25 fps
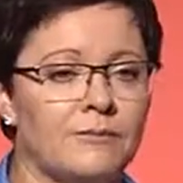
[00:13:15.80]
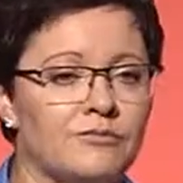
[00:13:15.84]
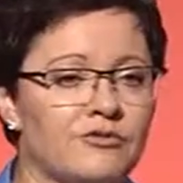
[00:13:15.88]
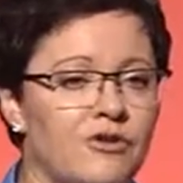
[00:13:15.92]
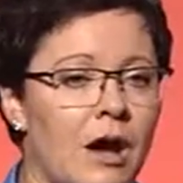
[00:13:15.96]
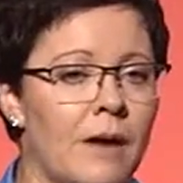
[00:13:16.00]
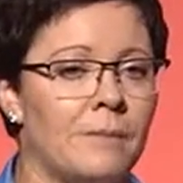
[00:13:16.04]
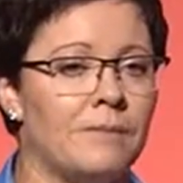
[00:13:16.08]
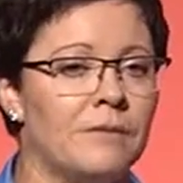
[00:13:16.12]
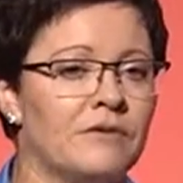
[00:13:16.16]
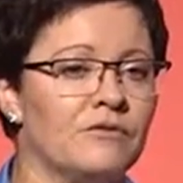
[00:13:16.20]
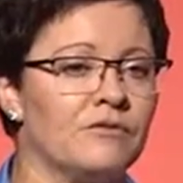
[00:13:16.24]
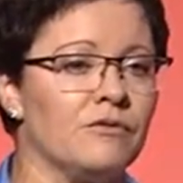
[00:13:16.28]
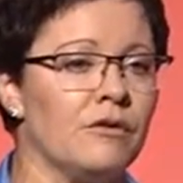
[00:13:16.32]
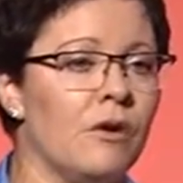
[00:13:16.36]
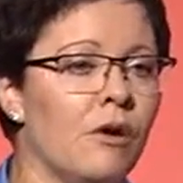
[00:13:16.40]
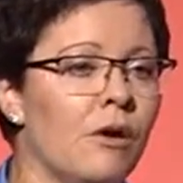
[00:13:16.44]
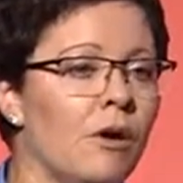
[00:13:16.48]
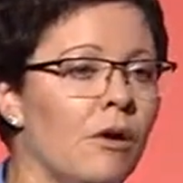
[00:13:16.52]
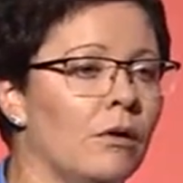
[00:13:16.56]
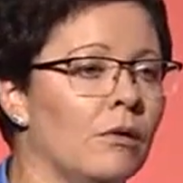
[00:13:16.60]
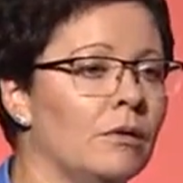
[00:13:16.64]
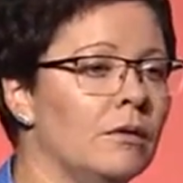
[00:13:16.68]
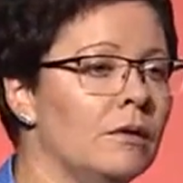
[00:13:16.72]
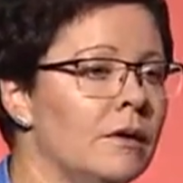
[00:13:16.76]
drop, and
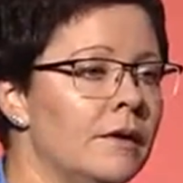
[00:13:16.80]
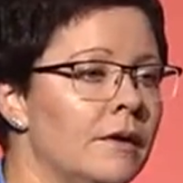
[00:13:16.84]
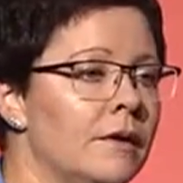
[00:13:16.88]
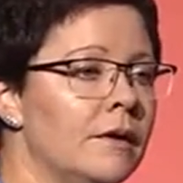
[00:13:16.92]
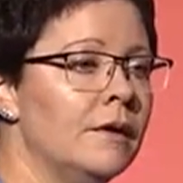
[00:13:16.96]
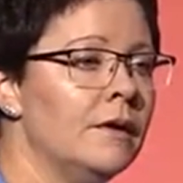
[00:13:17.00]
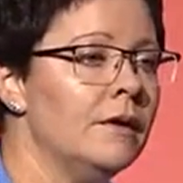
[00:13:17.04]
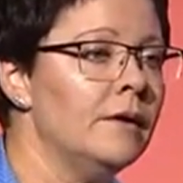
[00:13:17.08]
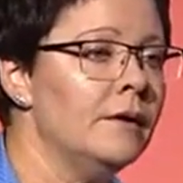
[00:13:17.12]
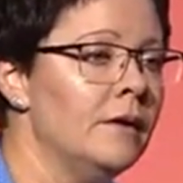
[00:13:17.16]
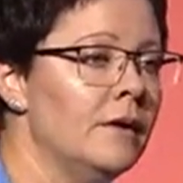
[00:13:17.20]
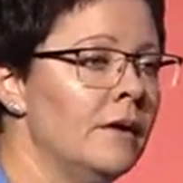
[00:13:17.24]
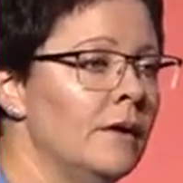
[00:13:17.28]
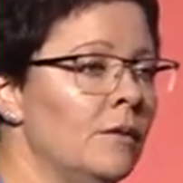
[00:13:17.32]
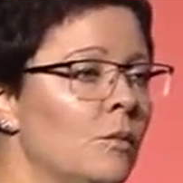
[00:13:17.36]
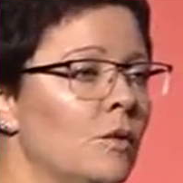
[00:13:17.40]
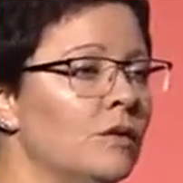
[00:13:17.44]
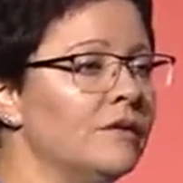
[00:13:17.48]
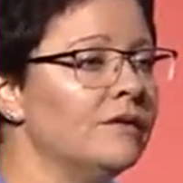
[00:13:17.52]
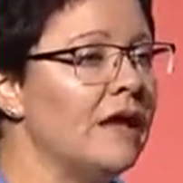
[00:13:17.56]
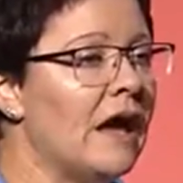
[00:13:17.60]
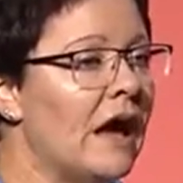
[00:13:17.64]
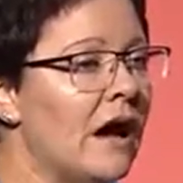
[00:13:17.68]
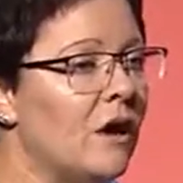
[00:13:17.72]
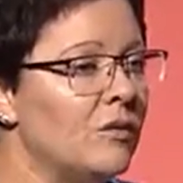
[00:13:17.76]
roll. Well,
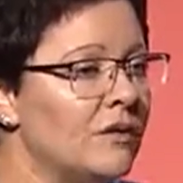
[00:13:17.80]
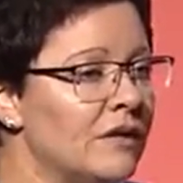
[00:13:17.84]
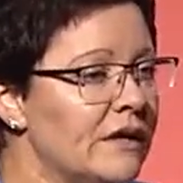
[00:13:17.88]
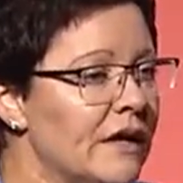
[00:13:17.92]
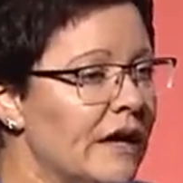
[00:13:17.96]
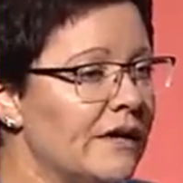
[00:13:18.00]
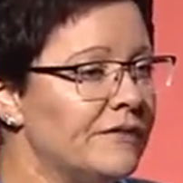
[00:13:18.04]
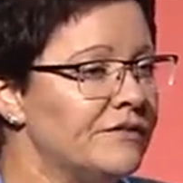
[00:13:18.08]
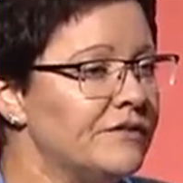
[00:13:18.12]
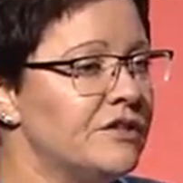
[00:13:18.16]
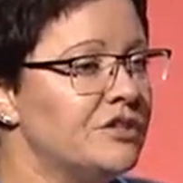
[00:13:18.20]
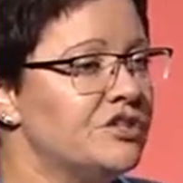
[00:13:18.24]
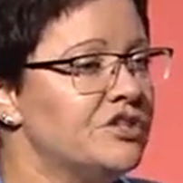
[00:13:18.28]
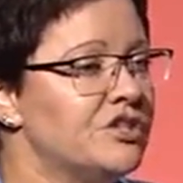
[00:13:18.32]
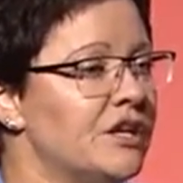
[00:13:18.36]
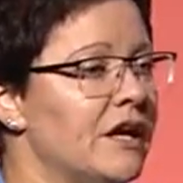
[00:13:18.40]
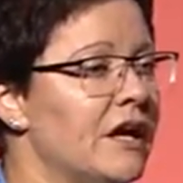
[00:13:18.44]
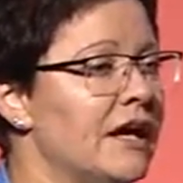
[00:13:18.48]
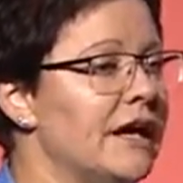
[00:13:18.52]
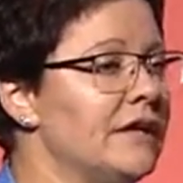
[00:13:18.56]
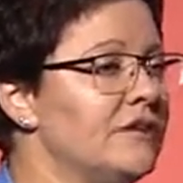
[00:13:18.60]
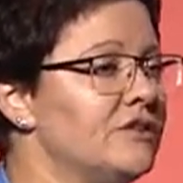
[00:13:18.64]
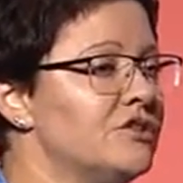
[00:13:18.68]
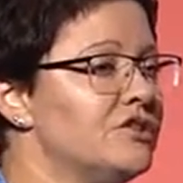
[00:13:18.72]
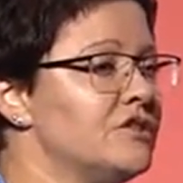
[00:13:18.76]
now we have to
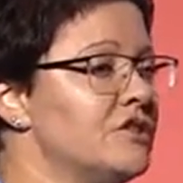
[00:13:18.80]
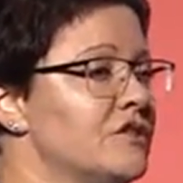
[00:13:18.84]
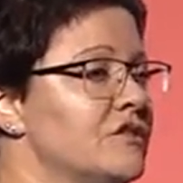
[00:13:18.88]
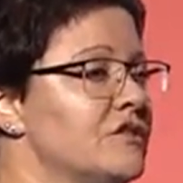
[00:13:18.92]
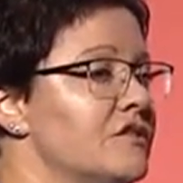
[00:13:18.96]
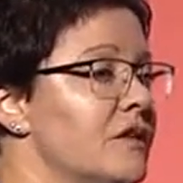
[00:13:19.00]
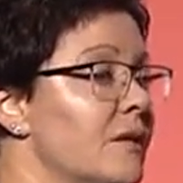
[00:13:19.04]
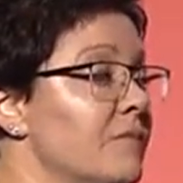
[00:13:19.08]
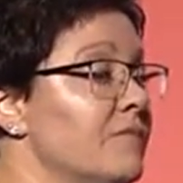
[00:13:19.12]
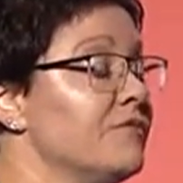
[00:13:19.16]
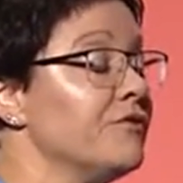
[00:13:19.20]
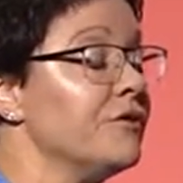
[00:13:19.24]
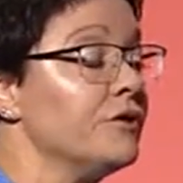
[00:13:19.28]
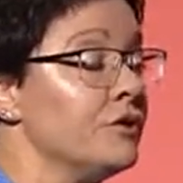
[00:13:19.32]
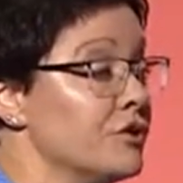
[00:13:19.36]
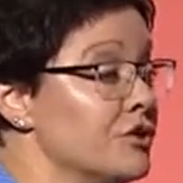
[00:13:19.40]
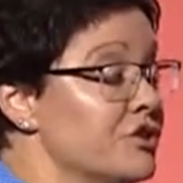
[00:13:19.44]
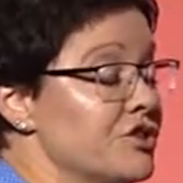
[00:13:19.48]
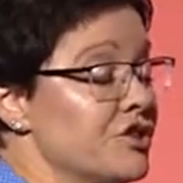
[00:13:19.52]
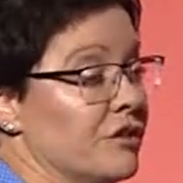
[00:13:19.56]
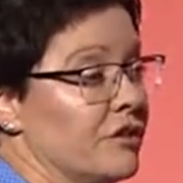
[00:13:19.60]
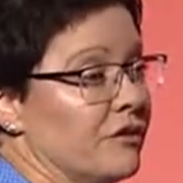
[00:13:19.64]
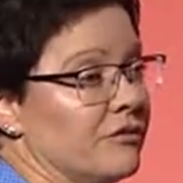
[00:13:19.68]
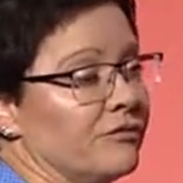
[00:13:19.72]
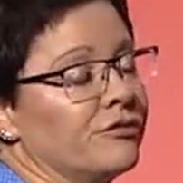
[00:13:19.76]
change to some
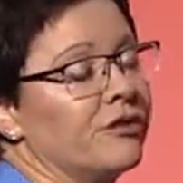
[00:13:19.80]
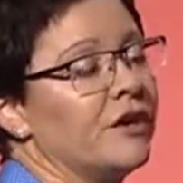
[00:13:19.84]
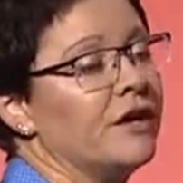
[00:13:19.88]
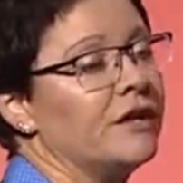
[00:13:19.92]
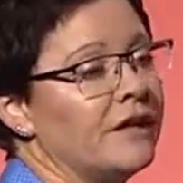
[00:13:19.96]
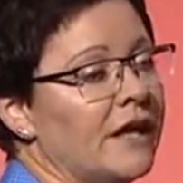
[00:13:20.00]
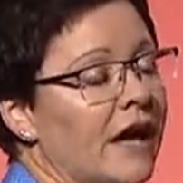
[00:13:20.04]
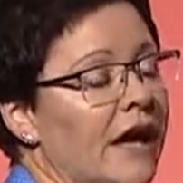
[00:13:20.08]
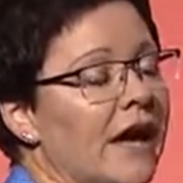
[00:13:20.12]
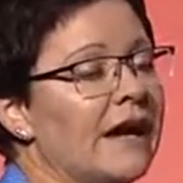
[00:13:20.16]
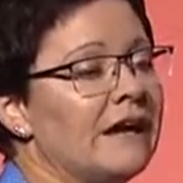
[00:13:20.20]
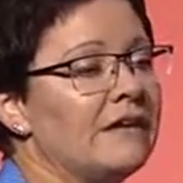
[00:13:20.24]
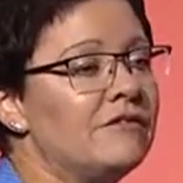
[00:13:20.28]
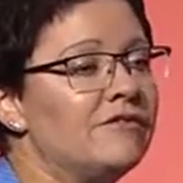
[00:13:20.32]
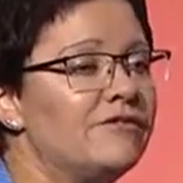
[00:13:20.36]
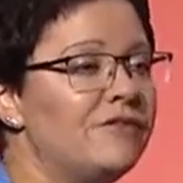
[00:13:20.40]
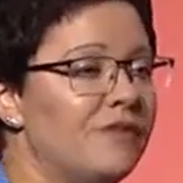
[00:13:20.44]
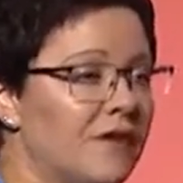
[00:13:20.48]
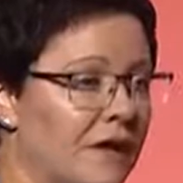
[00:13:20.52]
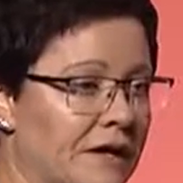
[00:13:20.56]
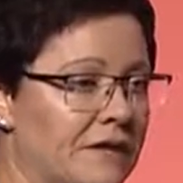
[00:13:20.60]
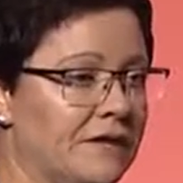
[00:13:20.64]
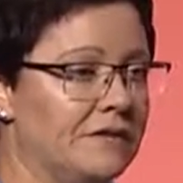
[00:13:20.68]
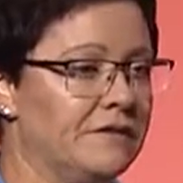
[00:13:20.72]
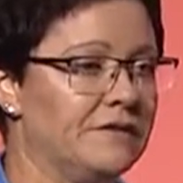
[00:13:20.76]
version of run, hide,
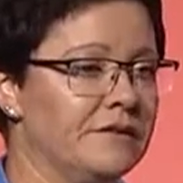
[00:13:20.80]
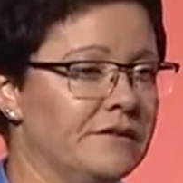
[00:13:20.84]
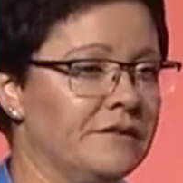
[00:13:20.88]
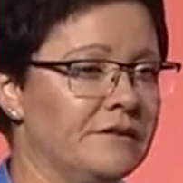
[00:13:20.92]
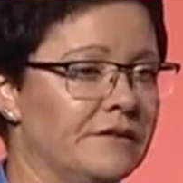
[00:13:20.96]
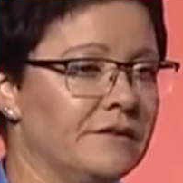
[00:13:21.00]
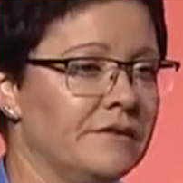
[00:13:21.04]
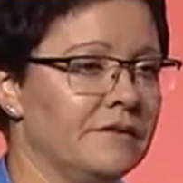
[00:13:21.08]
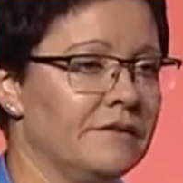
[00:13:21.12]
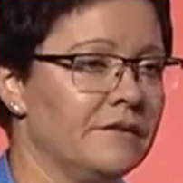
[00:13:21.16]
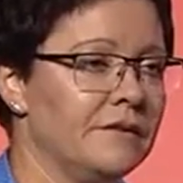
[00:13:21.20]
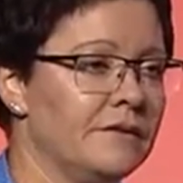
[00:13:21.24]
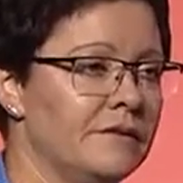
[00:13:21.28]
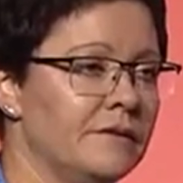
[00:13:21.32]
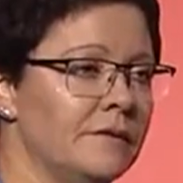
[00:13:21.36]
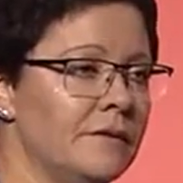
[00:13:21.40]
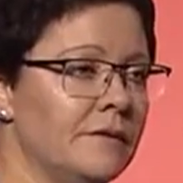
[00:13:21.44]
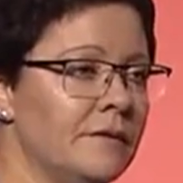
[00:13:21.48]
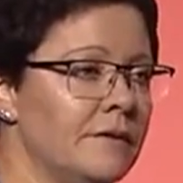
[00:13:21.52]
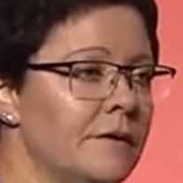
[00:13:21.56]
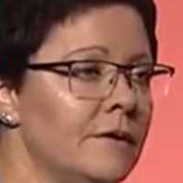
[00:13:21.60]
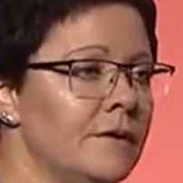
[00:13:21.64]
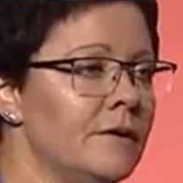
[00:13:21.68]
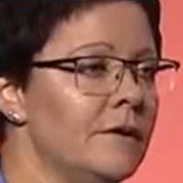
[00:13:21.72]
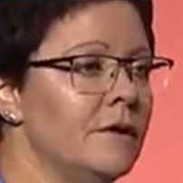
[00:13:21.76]
fight.
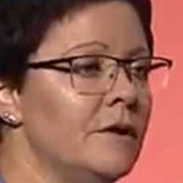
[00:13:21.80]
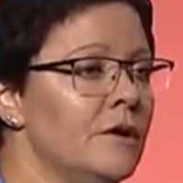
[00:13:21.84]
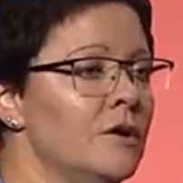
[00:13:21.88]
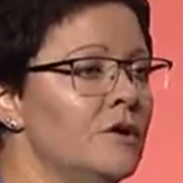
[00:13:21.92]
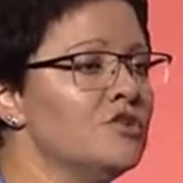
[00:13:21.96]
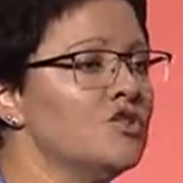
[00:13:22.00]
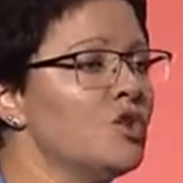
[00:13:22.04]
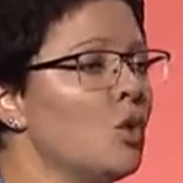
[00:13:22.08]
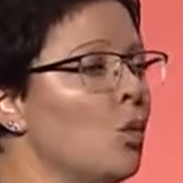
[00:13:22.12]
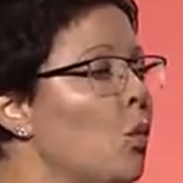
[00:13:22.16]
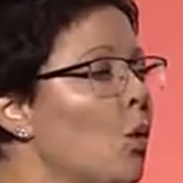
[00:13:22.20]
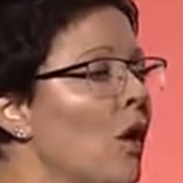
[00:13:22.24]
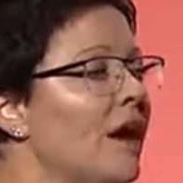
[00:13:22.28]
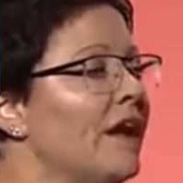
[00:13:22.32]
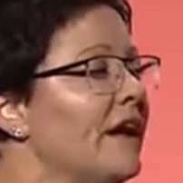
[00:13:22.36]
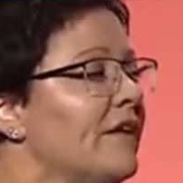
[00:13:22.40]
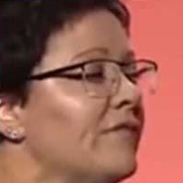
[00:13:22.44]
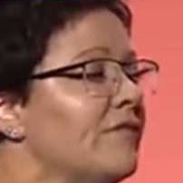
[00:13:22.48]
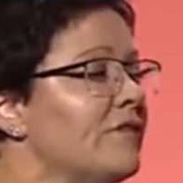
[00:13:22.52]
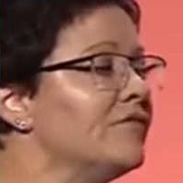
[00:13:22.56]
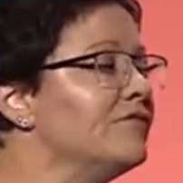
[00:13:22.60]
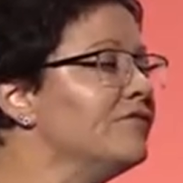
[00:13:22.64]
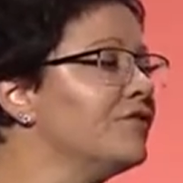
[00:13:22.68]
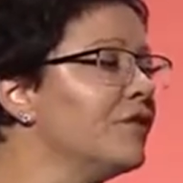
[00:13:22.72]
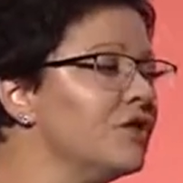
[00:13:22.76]
So whatever
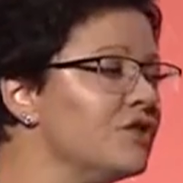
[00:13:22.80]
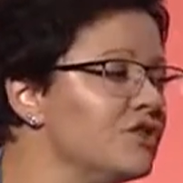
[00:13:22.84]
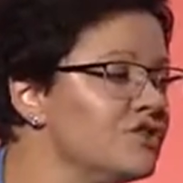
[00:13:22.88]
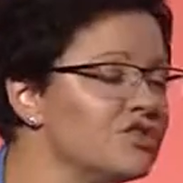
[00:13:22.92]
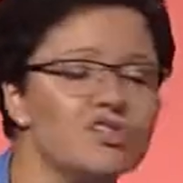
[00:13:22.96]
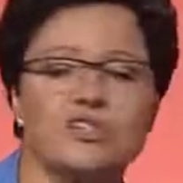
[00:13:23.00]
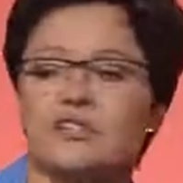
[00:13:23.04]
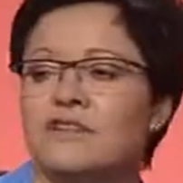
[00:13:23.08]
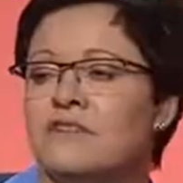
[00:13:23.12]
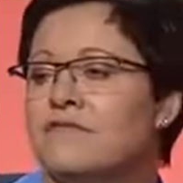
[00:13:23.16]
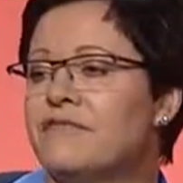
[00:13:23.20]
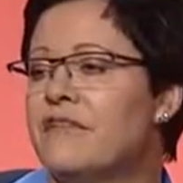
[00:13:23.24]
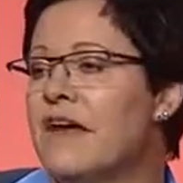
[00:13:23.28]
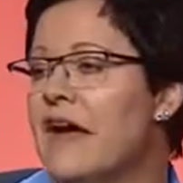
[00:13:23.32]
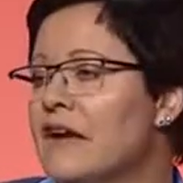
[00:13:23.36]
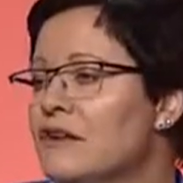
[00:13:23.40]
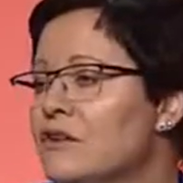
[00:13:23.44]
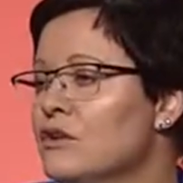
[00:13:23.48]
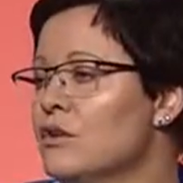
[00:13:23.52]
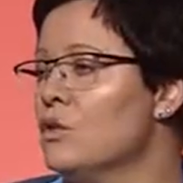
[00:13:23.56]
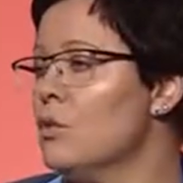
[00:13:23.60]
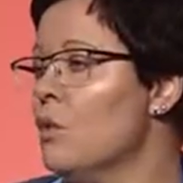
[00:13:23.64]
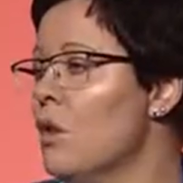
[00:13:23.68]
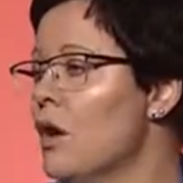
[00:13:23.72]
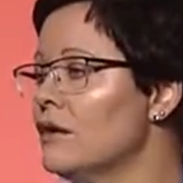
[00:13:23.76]
version of that
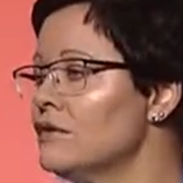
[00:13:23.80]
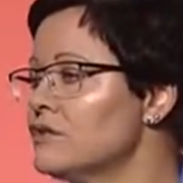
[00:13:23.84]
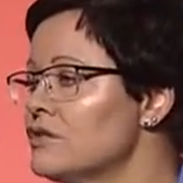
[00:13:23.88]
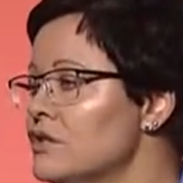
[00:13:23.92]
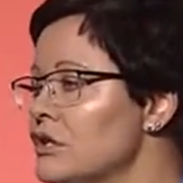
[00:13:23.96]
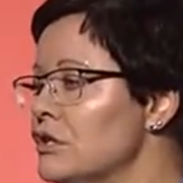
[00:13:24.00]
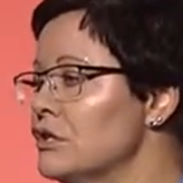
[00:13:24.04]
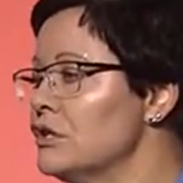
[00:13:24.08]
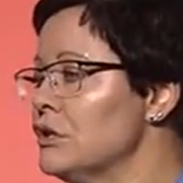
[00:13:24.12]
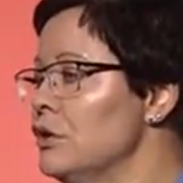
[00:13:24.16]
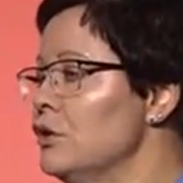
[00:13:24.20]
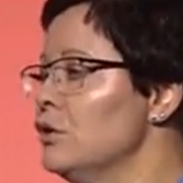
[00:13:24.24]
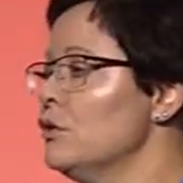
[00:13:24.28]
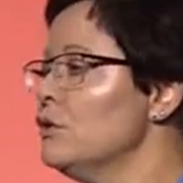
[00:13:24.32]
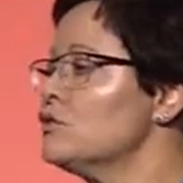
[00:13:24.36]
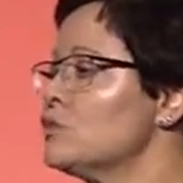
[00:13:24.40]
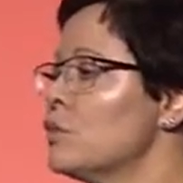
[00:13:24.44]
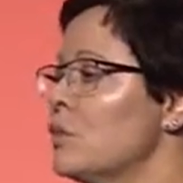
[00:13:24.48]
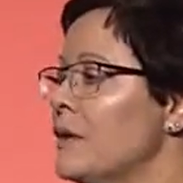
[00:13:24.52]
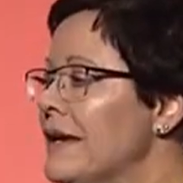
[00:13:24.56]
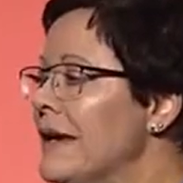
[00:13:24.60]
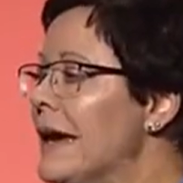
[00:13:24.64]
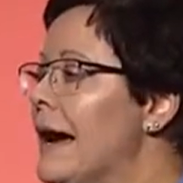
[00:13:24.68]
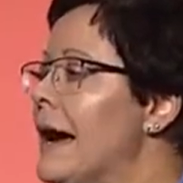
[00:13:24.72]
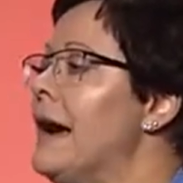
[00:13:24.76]
you want to use,
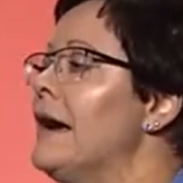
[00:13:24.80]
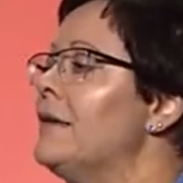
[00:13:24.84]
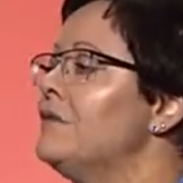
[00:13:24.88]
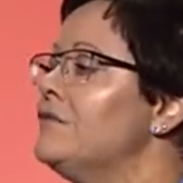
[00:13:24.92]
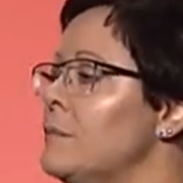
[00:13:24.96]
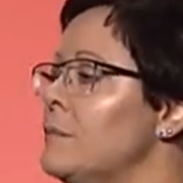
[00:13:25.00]
we have to